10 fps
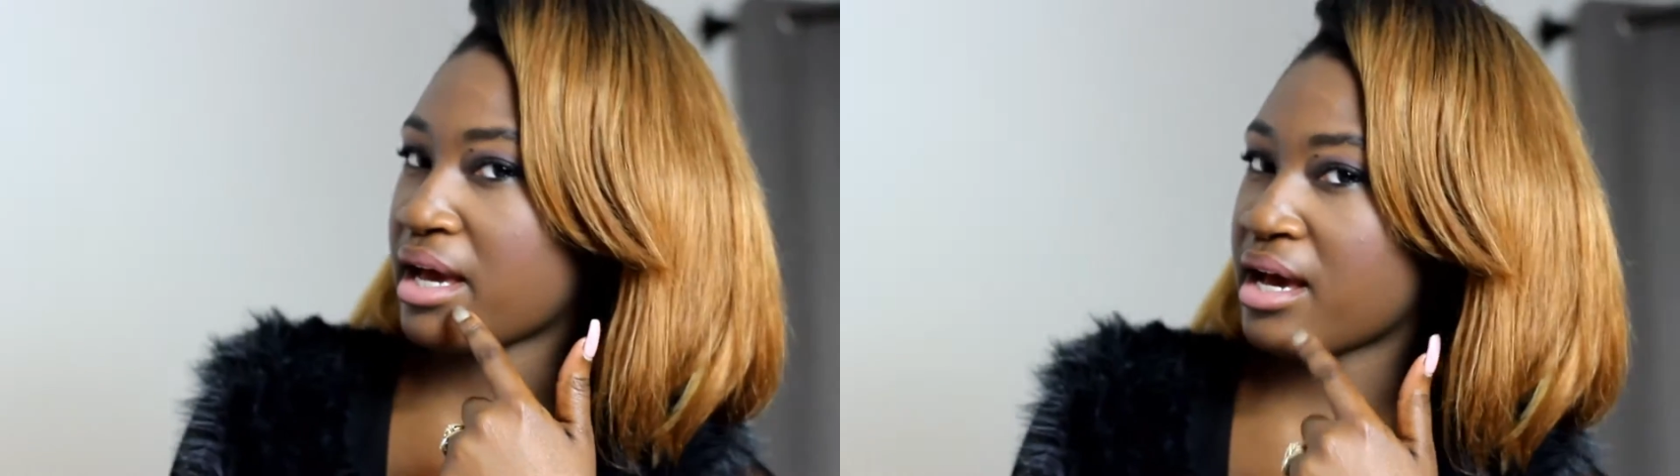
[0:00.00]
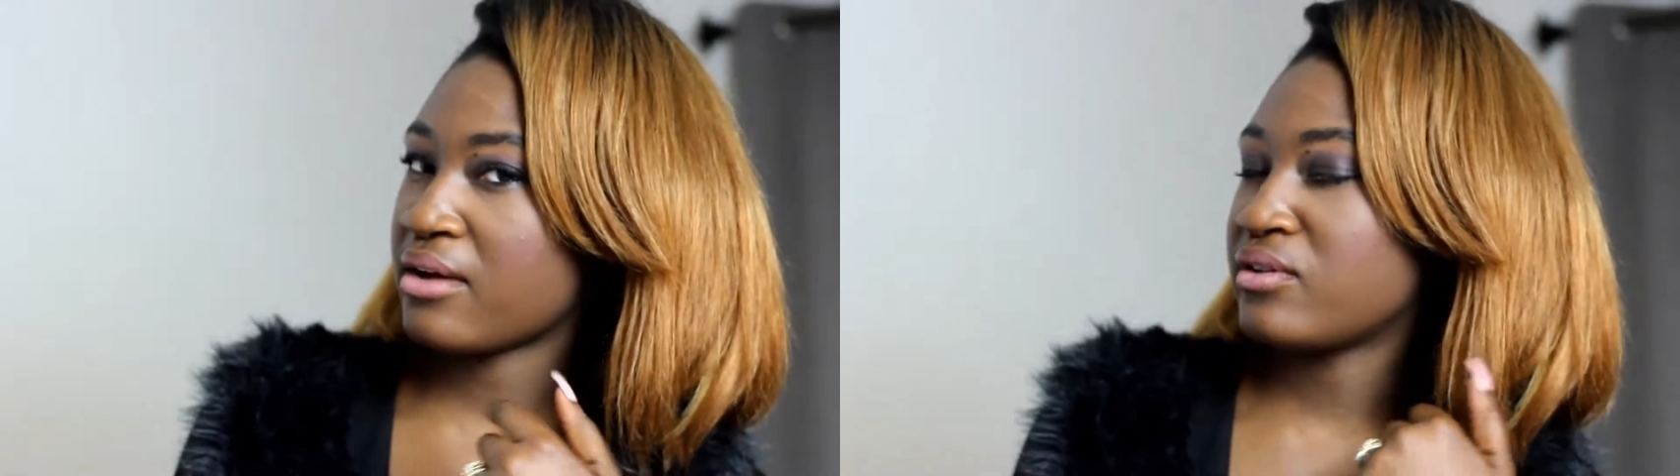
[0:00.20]

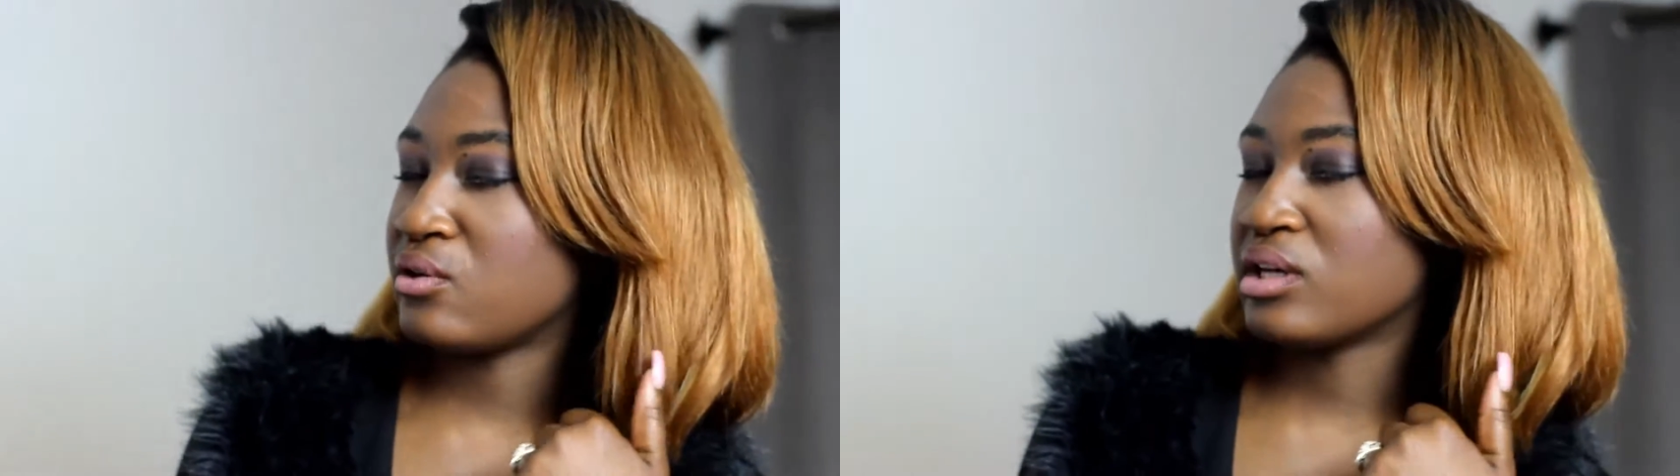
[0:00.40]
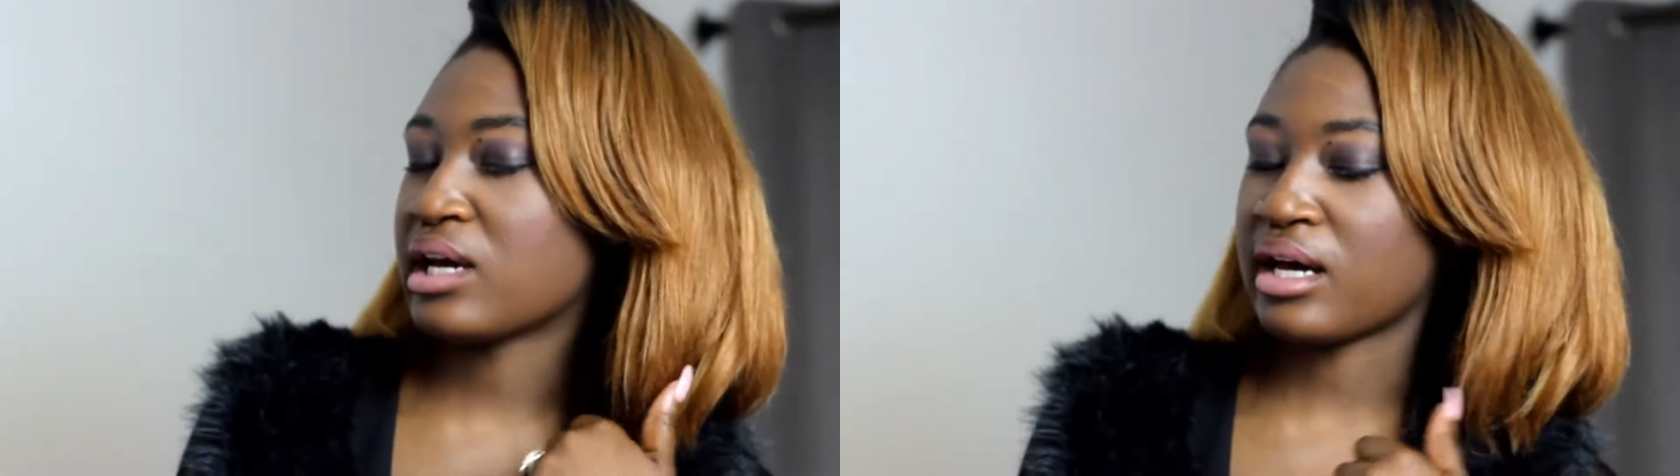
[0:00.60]
really
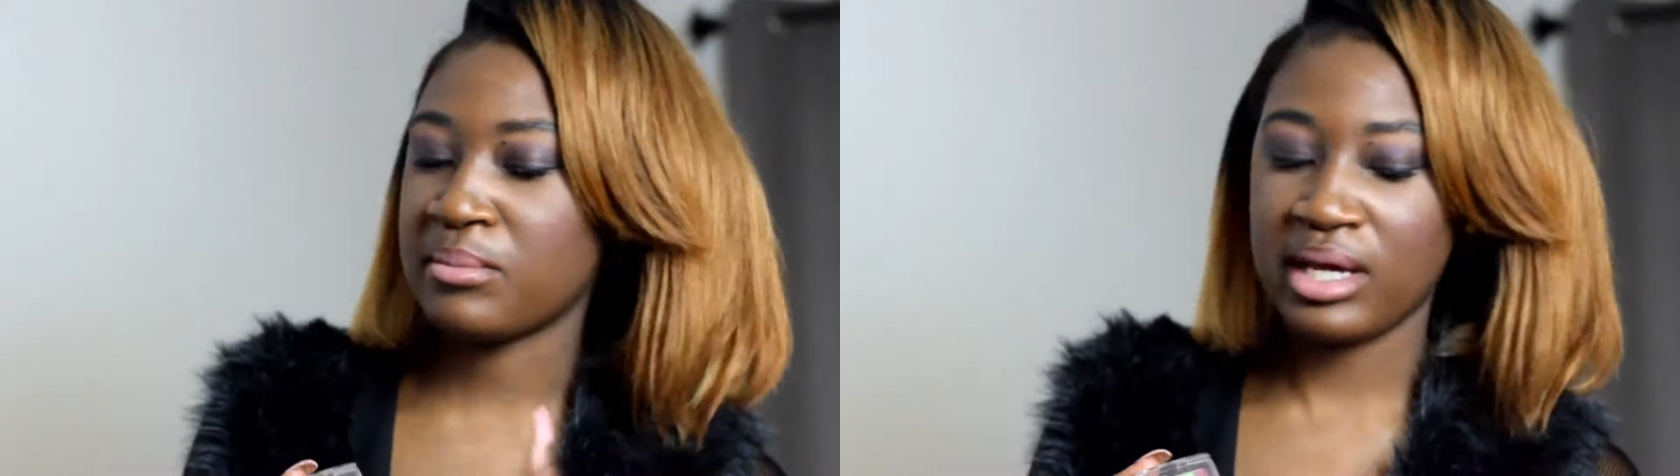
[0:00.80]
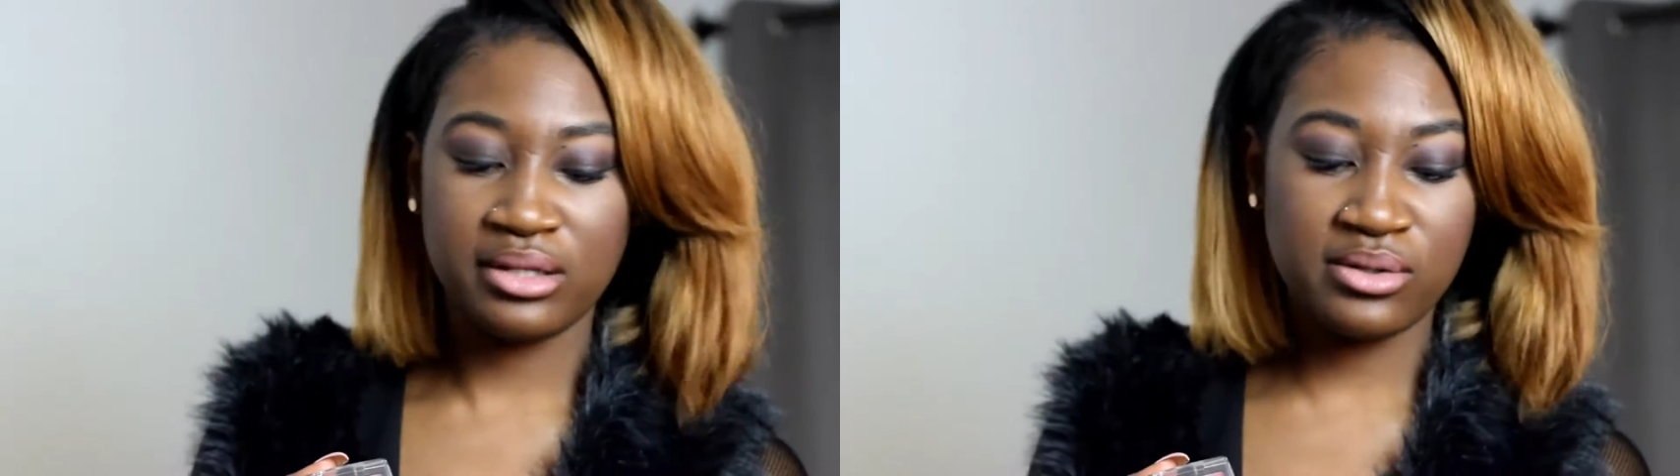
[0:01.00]
have, and you
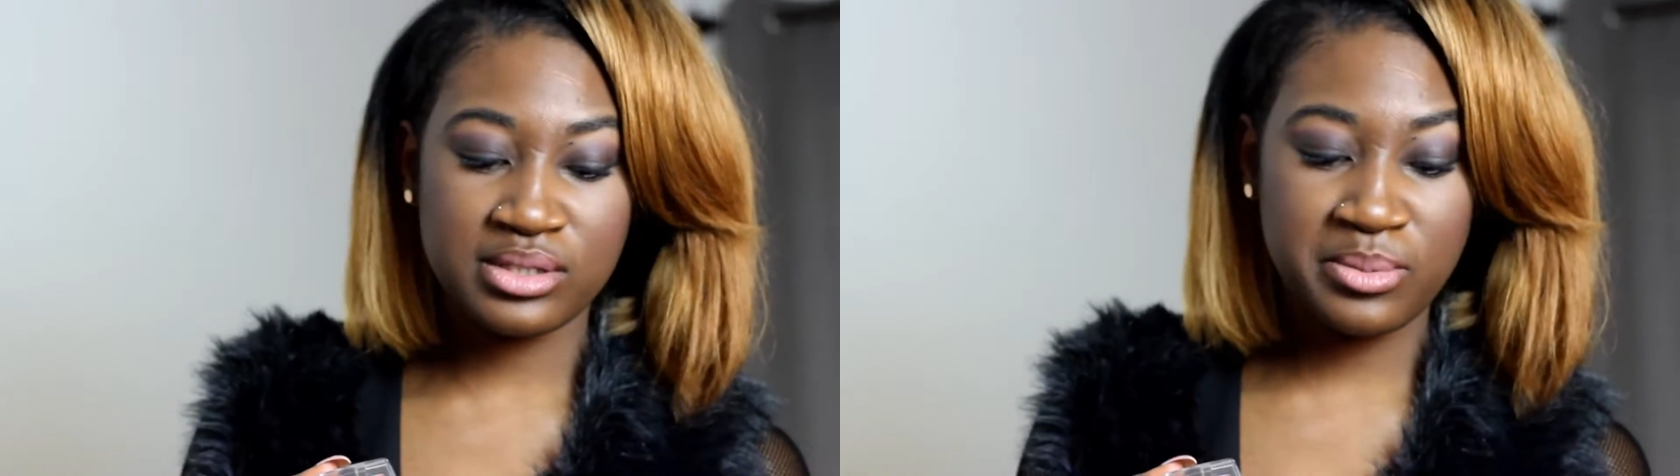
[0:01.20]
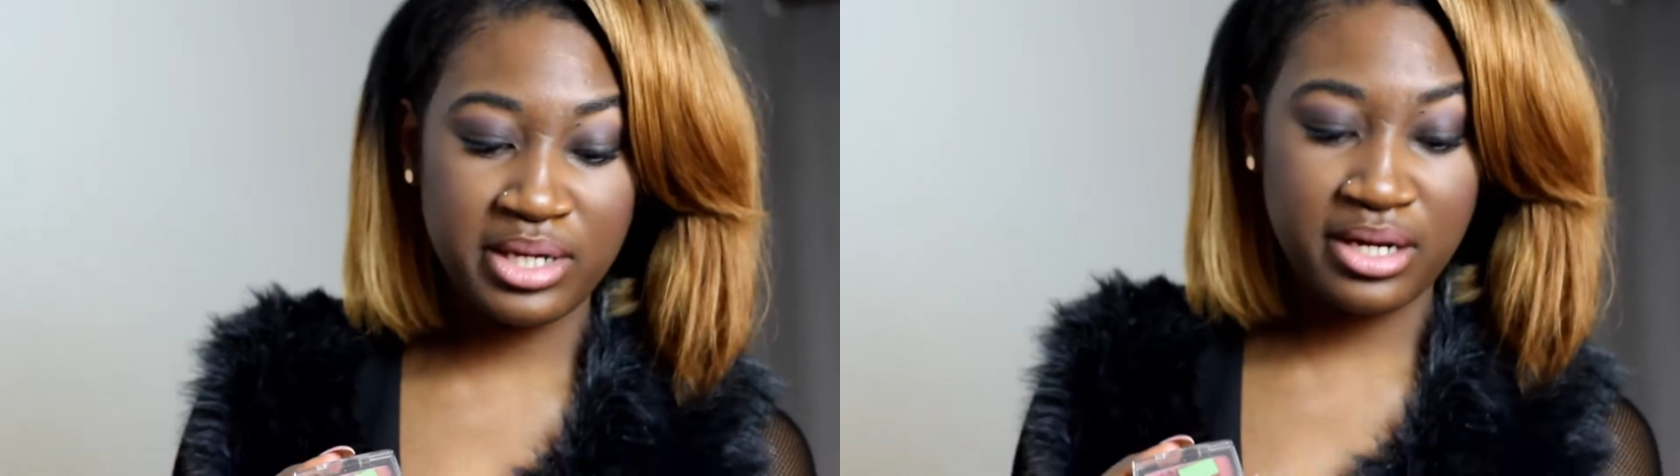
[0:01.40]
can kind of make those